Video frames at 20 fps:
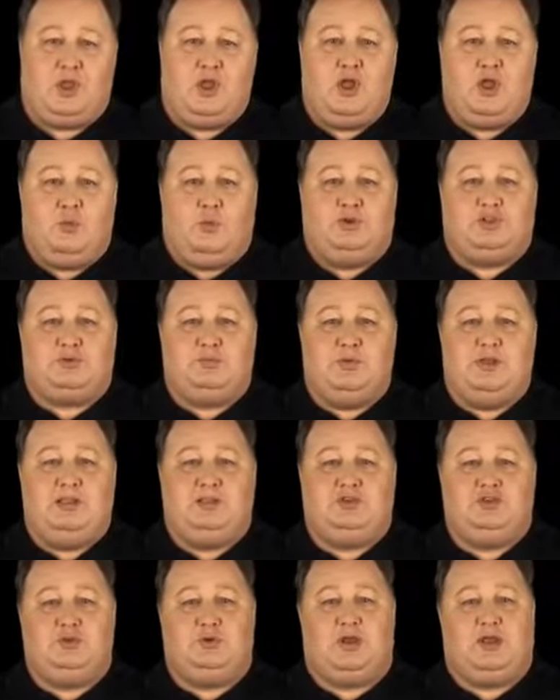which
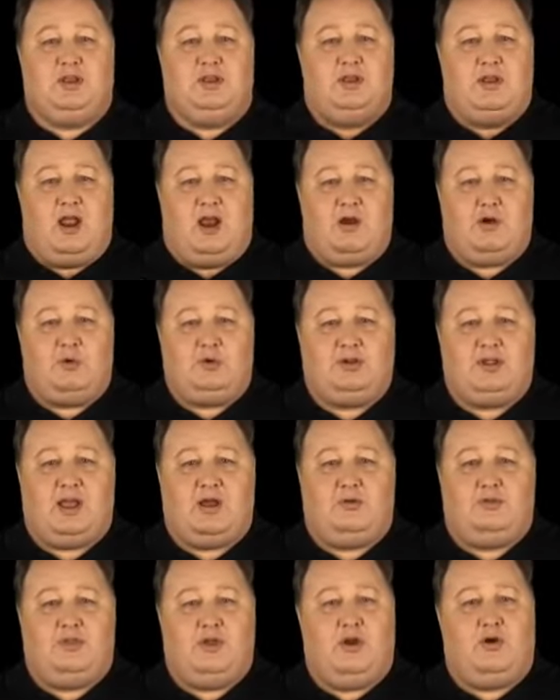means you can narrow
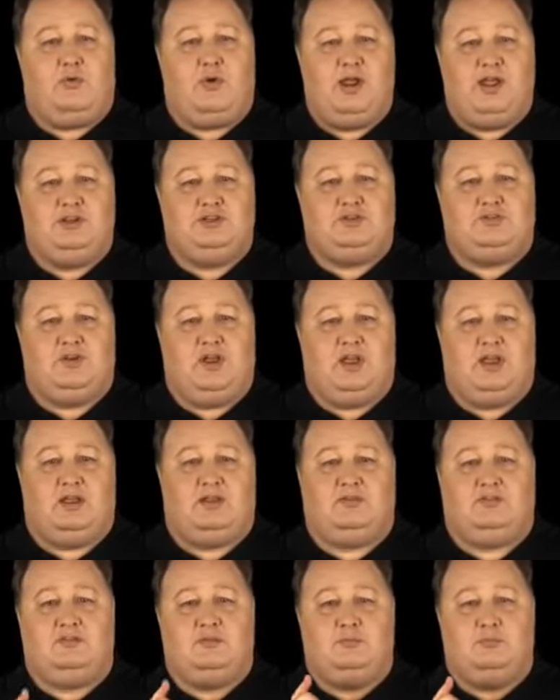down their range of
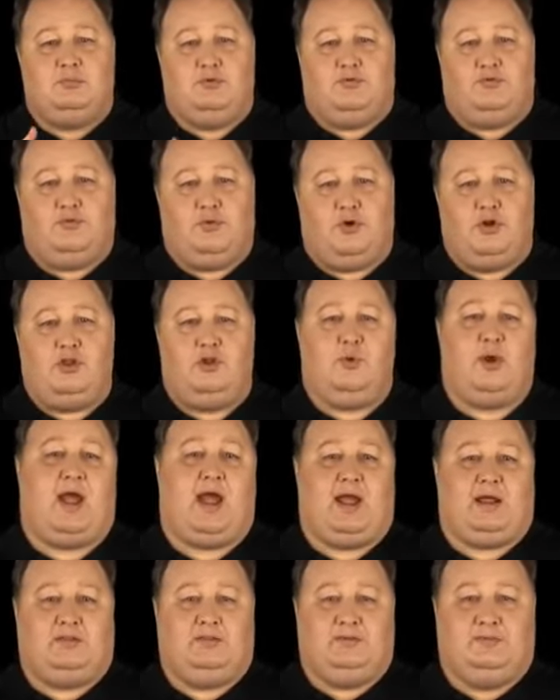hands before you
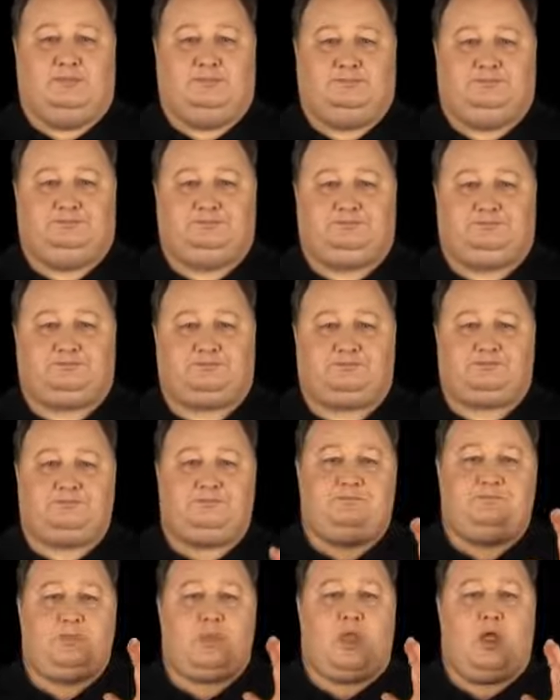act.
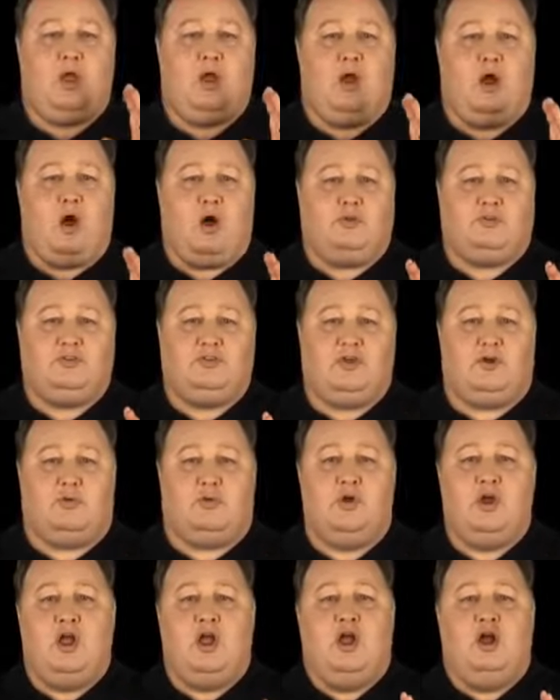Also,
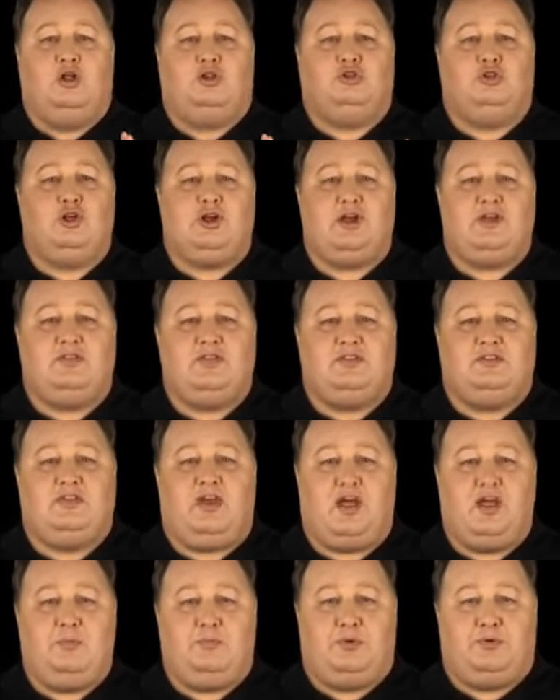look at the
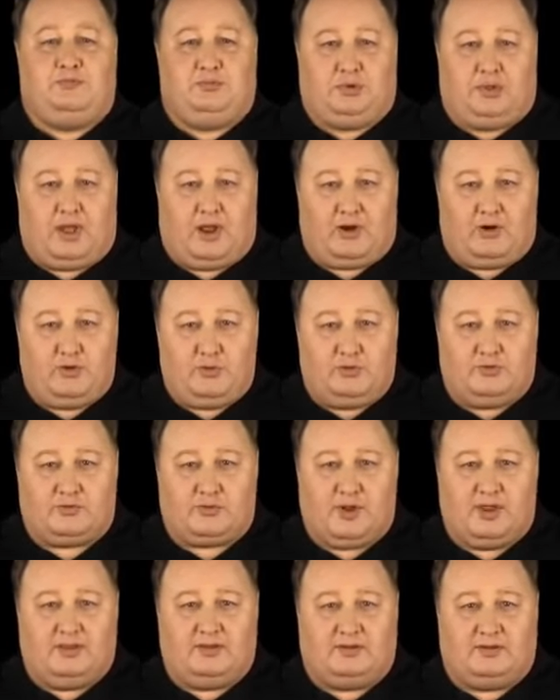type of player who is
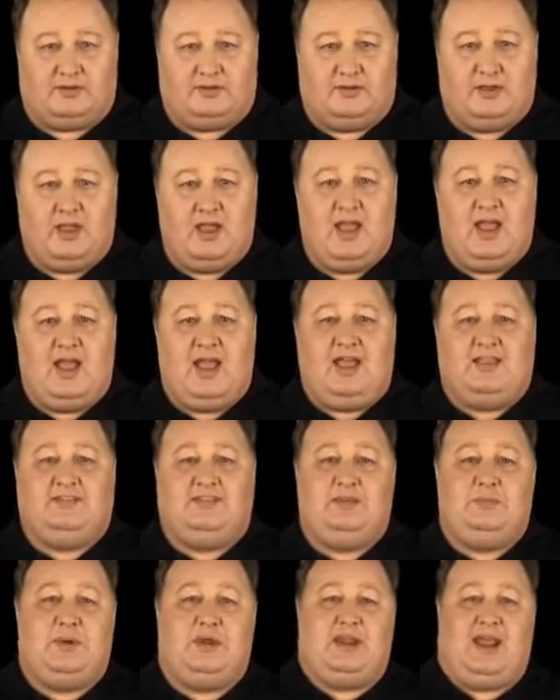raising. Has
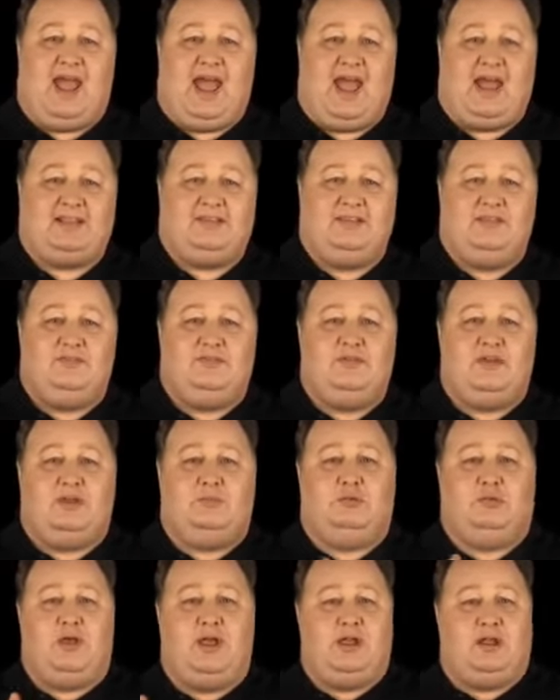he been active
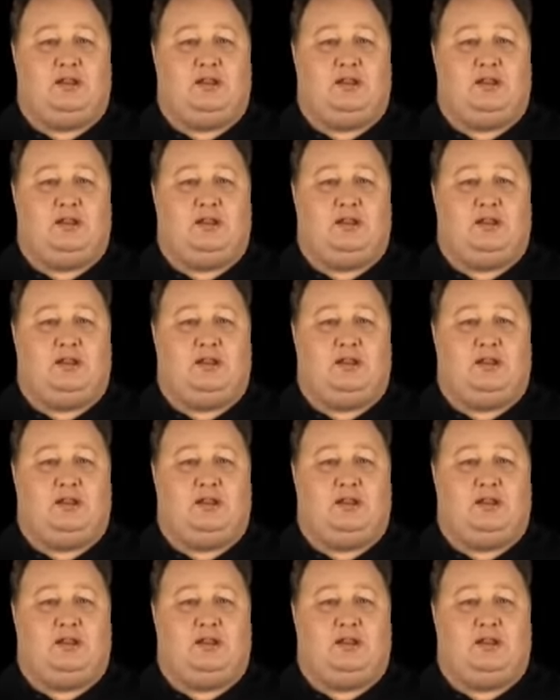and playing a